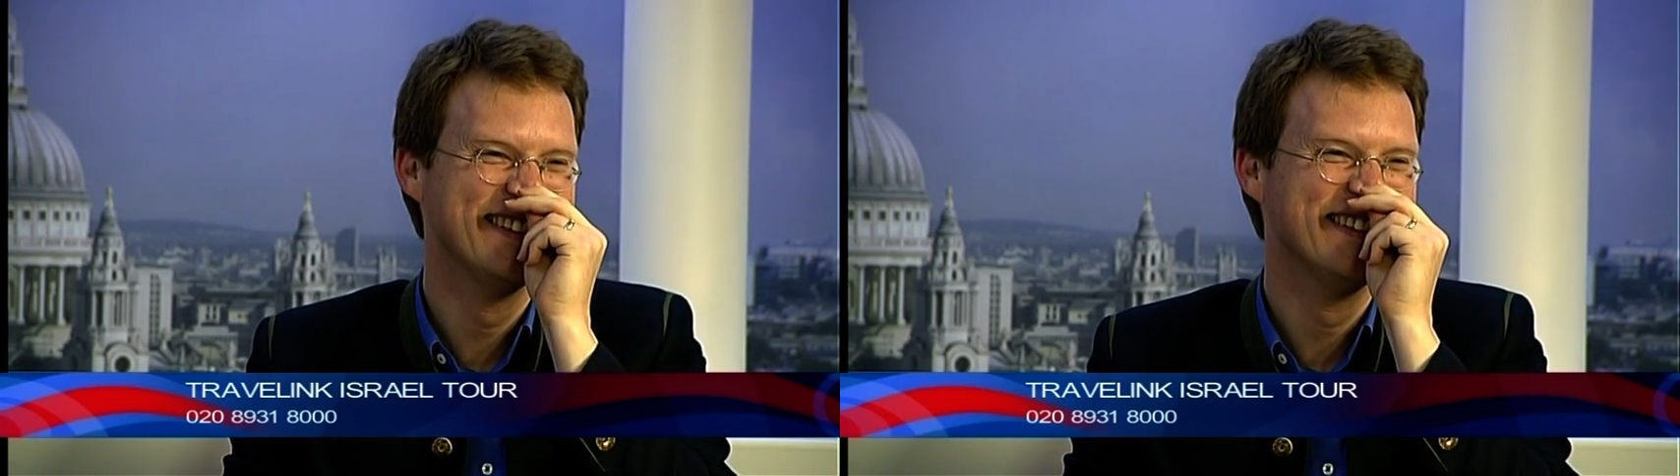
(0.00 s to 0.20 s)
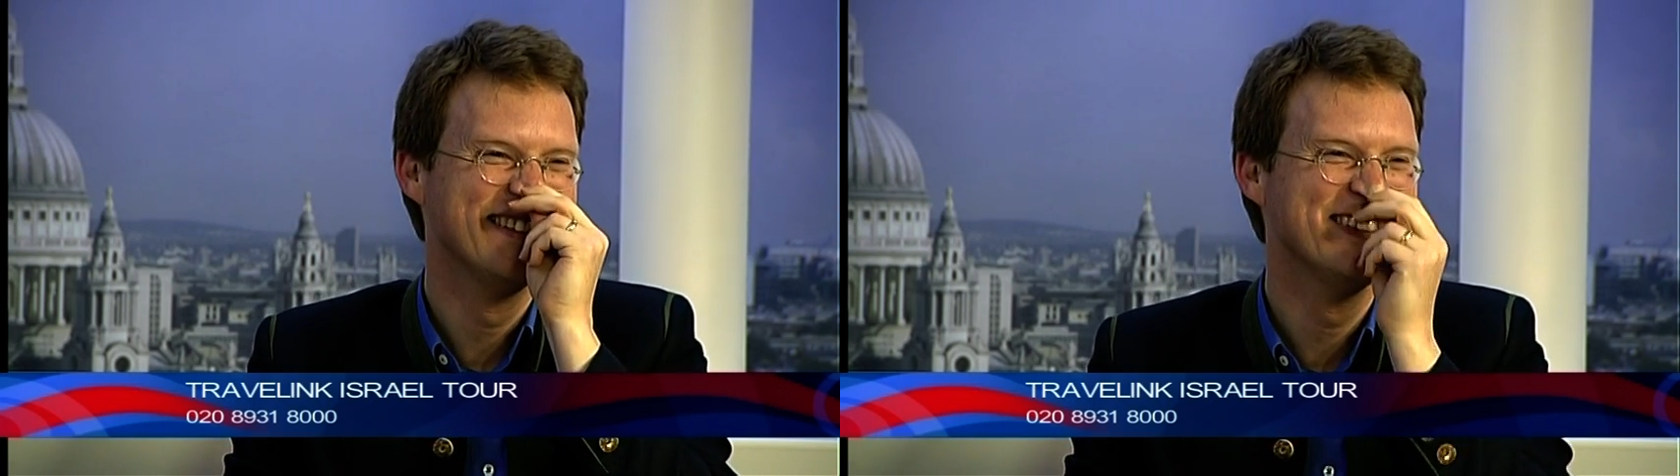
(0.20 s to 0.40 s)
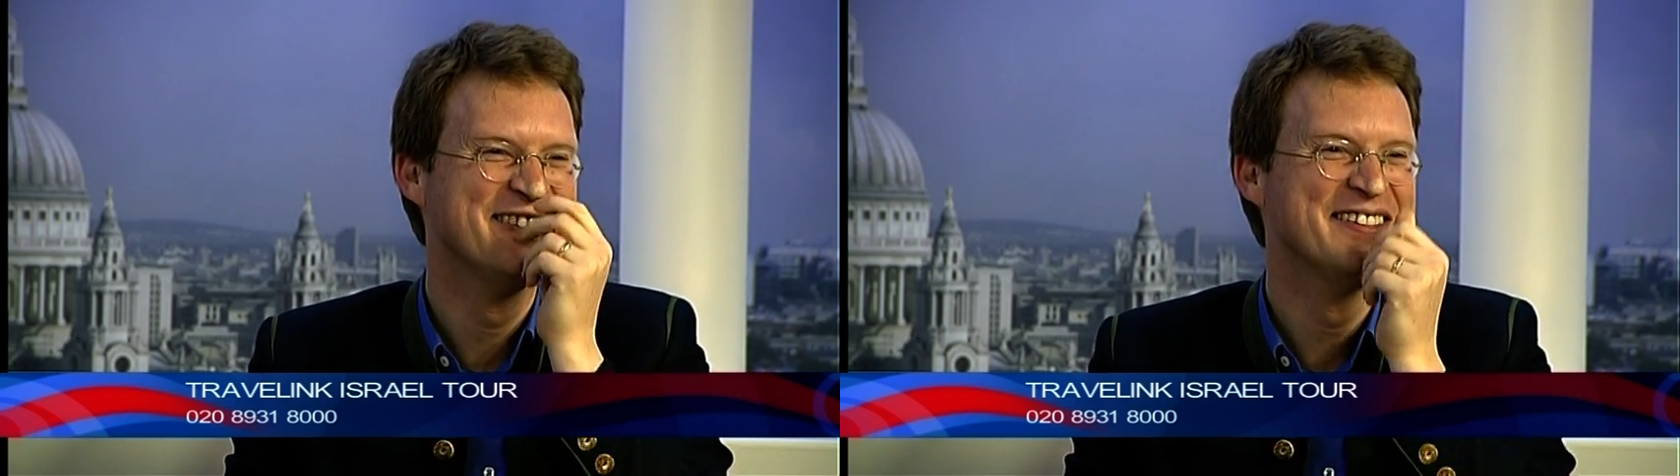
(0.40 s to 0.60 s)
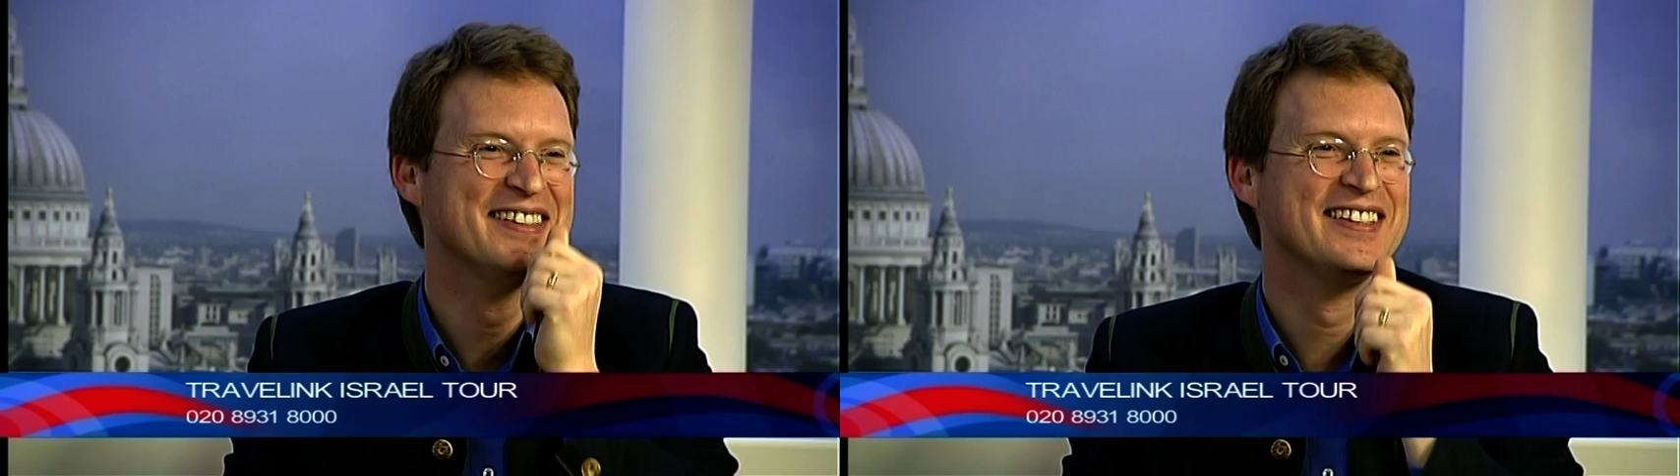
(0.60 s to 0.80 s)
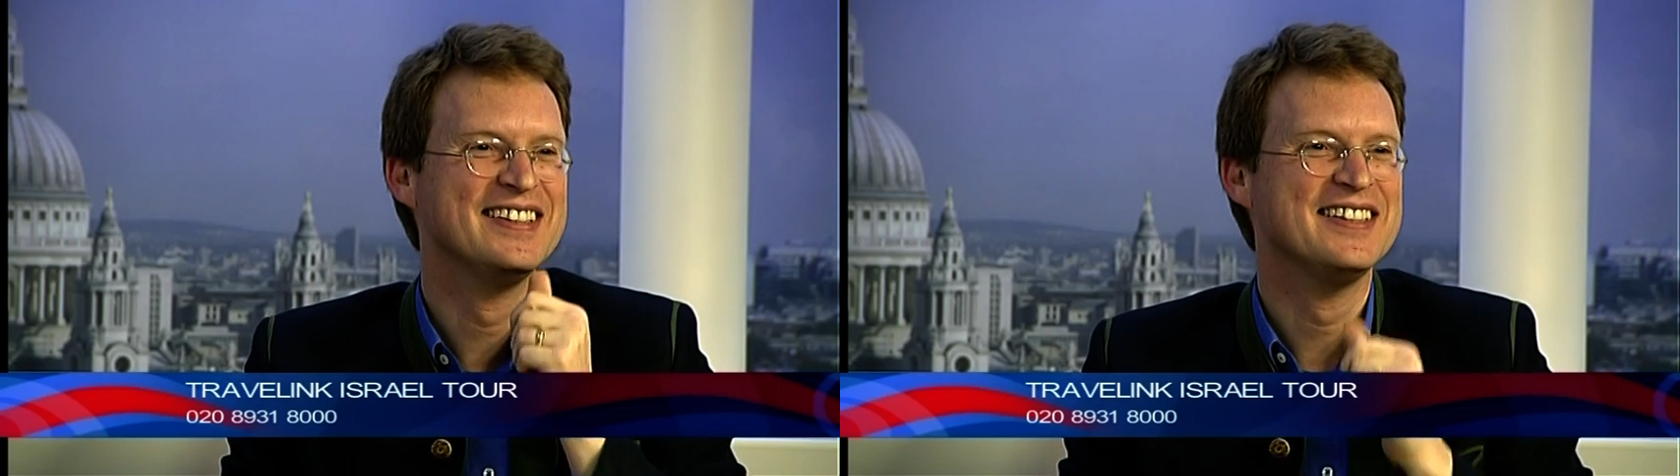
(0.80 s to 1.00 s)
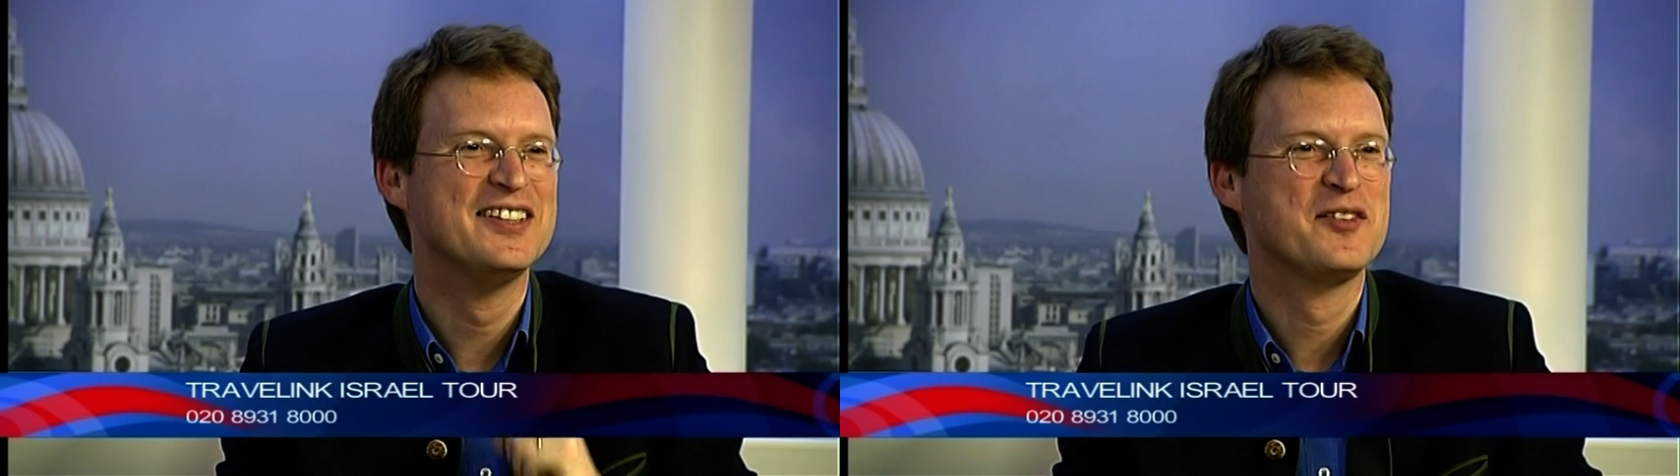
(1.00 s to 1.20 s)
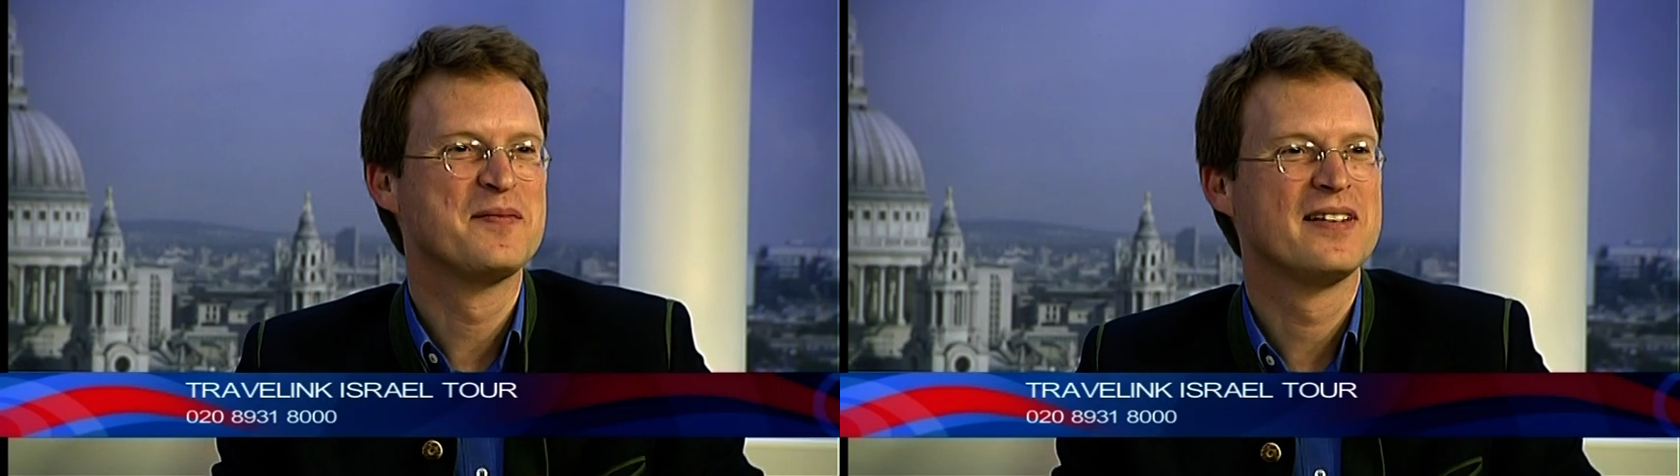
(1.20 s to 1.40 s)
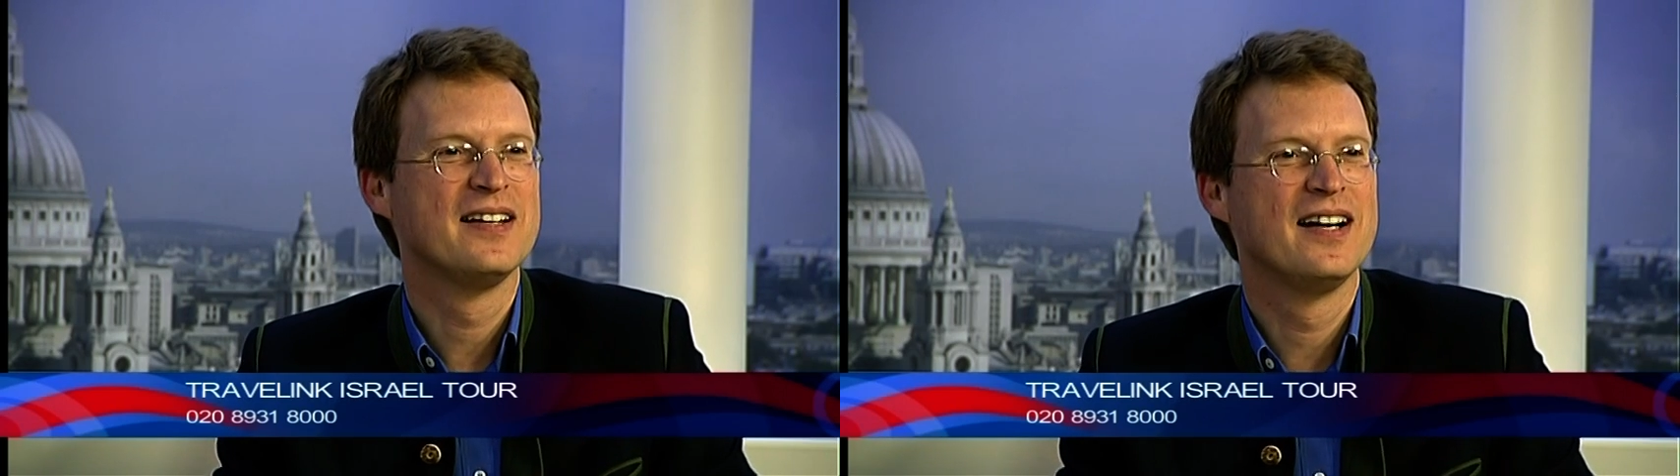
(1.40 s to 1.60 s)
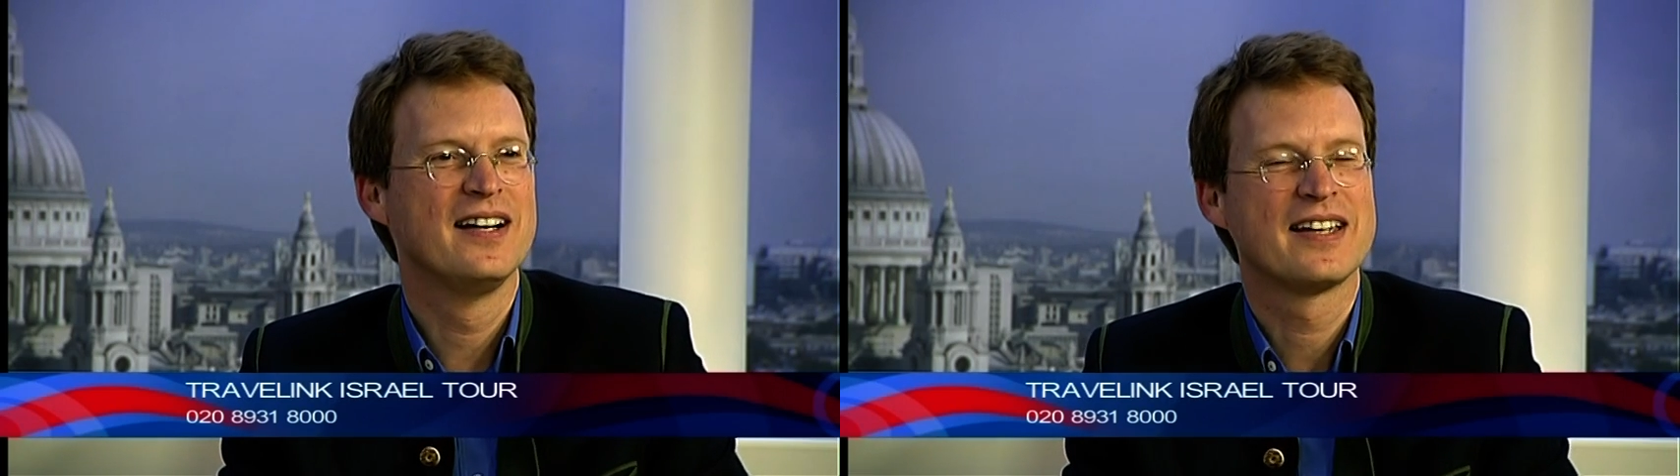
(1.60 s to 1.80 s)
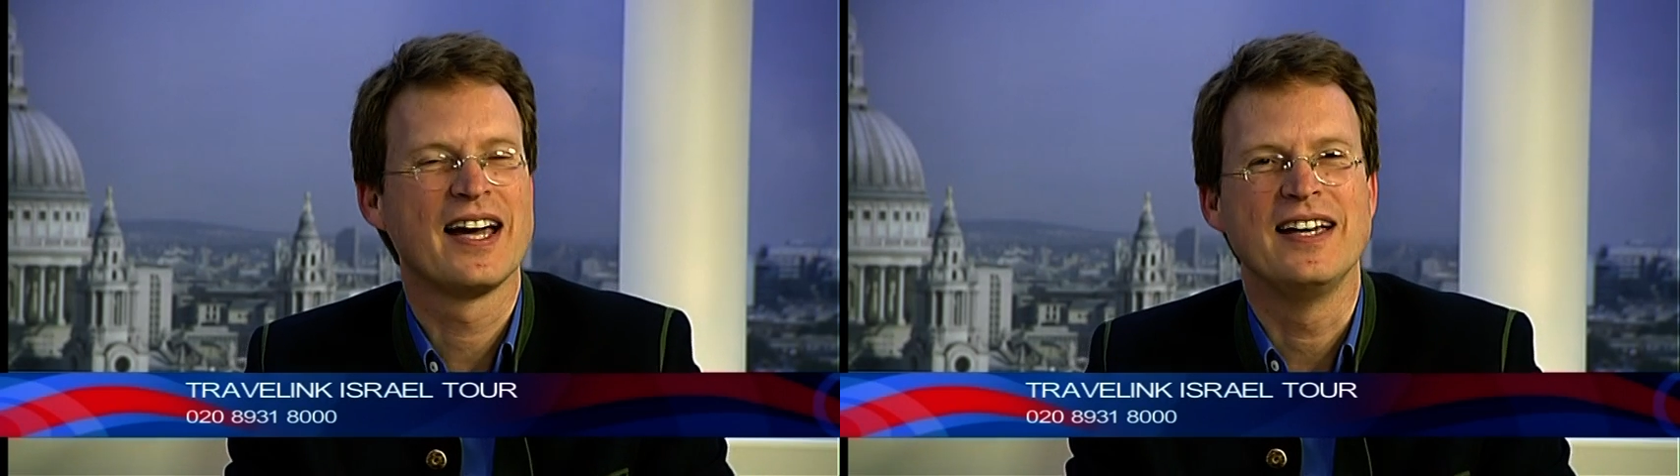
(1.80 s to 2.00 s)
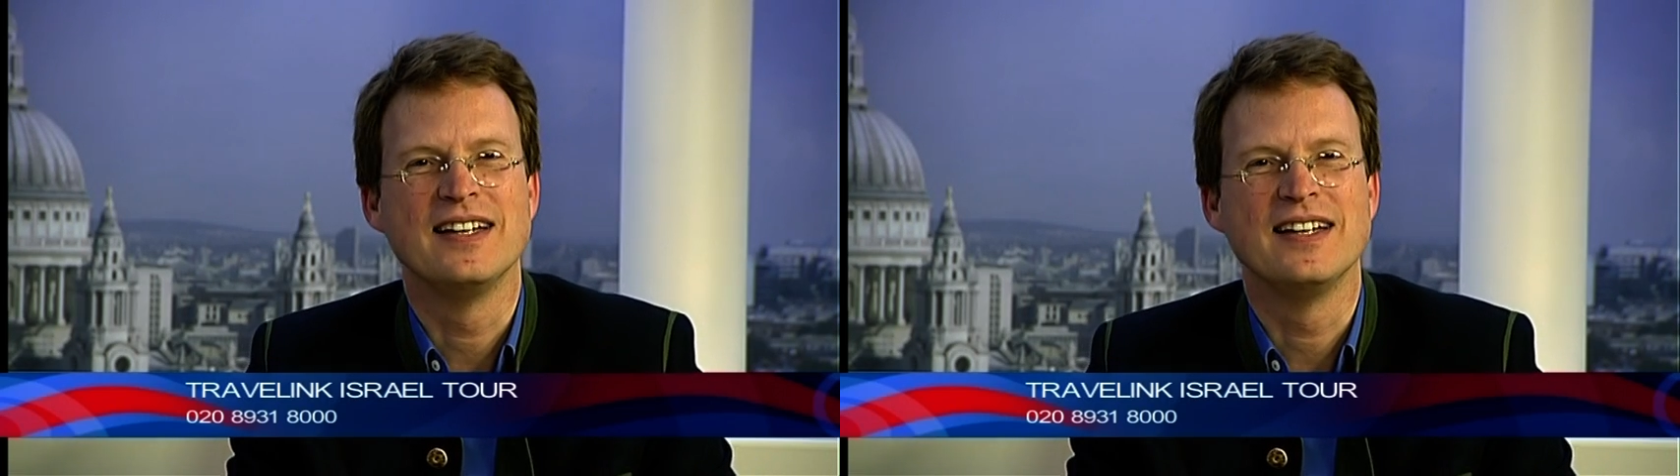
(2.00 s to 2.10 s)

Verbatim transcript: just take a deep breath and then okay.